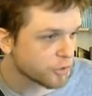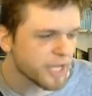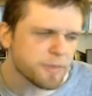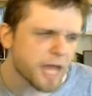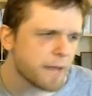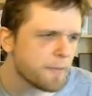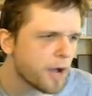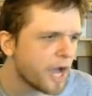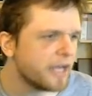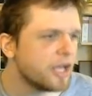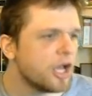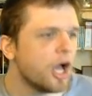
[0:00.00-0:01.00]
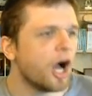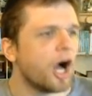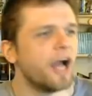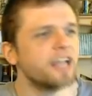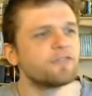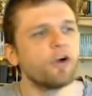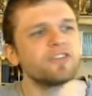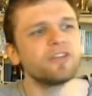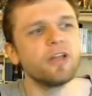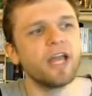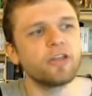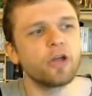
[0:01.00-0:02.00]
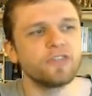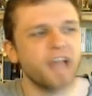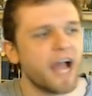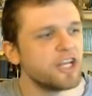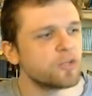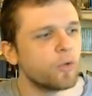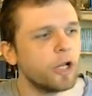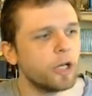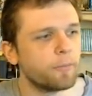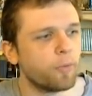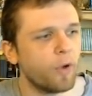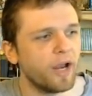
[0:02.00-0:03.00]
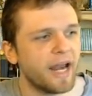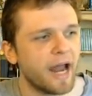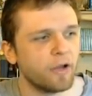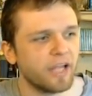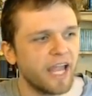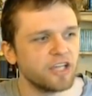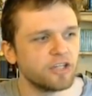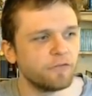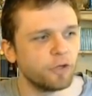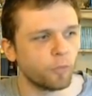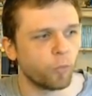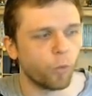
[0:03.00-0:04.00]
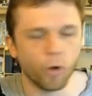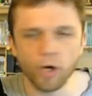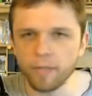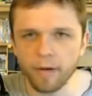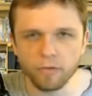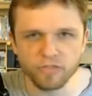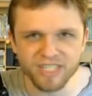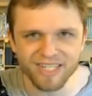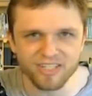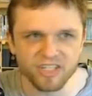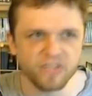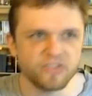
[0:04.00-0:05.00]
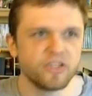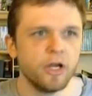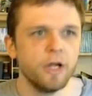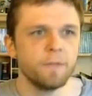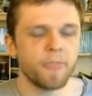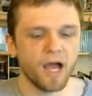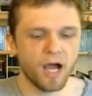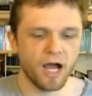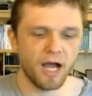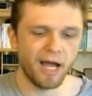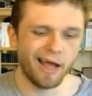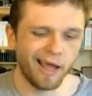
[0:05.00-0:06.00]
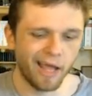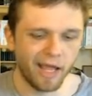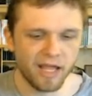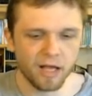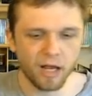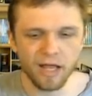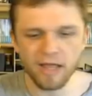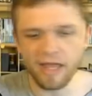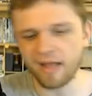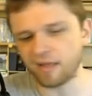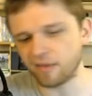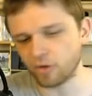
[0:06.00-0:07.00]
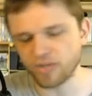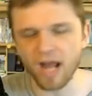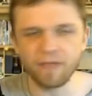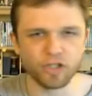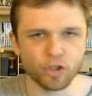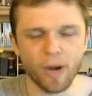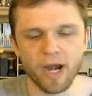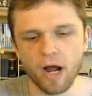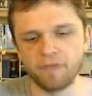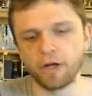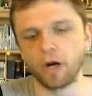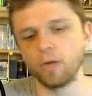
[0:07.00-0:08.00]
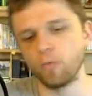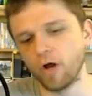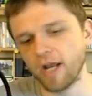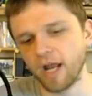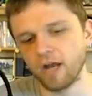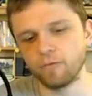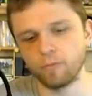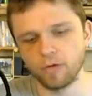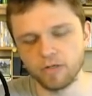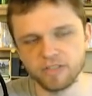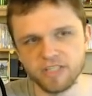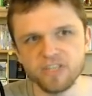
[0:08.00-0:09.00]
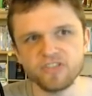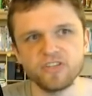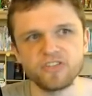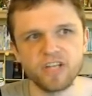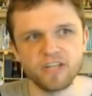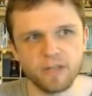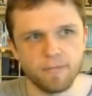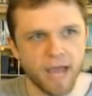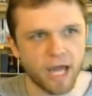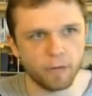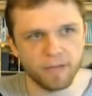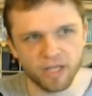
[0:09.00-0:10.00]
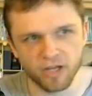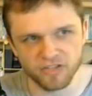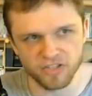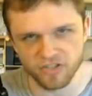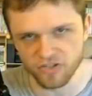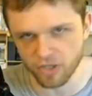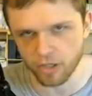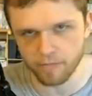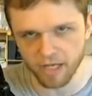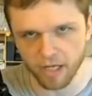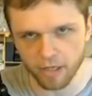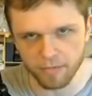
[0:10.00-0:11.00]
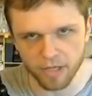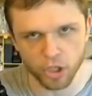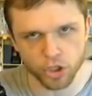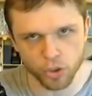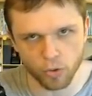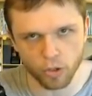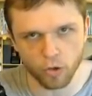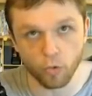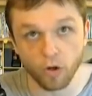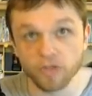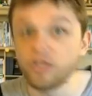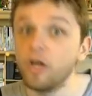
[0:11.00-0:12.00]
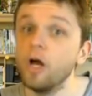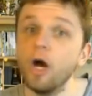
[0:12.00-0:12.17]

keep that in mind. As far as the length goes, I just wanted to point it out in case if you're worried about distance. There's kind of a trade-off here. On one hand, distance doesn't matter because this is going to end up being a shorter course.